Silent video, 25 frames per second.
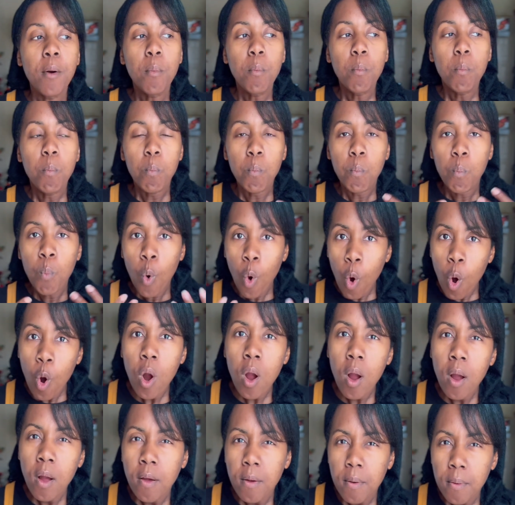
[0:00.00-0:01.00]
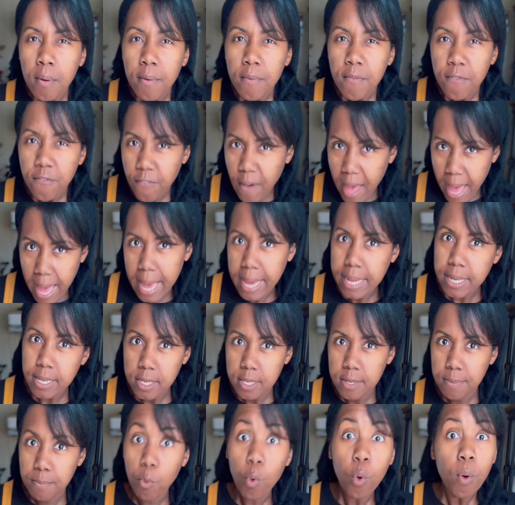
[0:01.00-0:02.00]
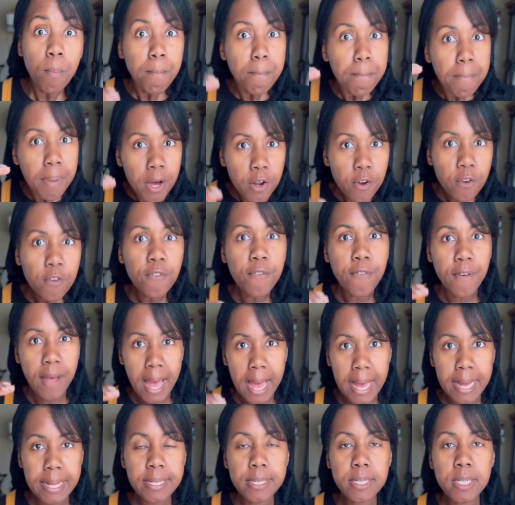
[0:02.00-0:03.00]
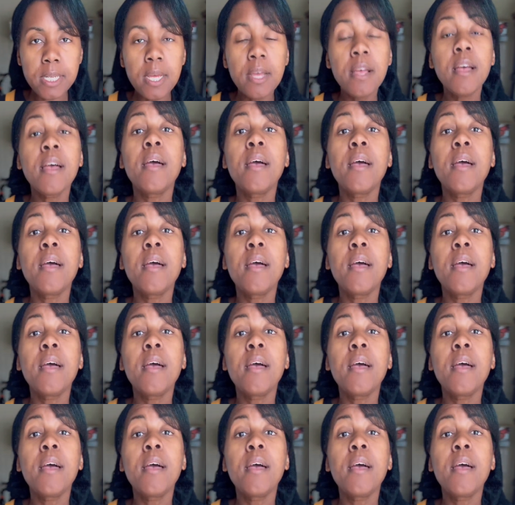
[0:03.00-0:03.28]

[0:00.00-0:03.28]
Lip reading: more fat, more butter fat